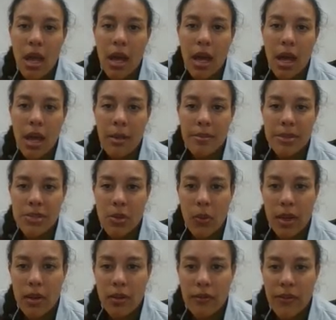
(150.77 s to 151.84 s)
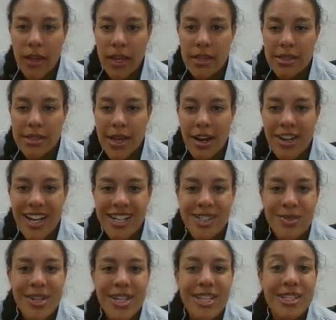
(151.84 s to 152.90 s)
So interphase, our
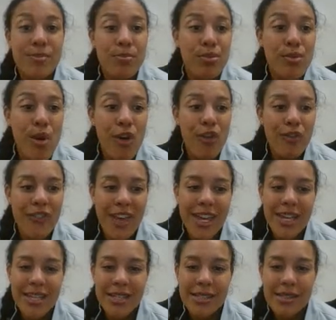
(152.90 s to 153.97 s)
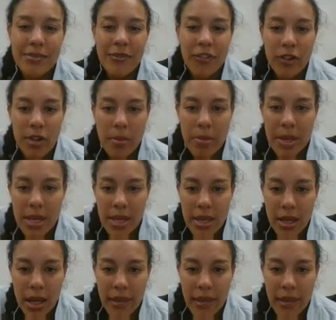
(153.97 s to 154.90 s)
next one is prophase for the P,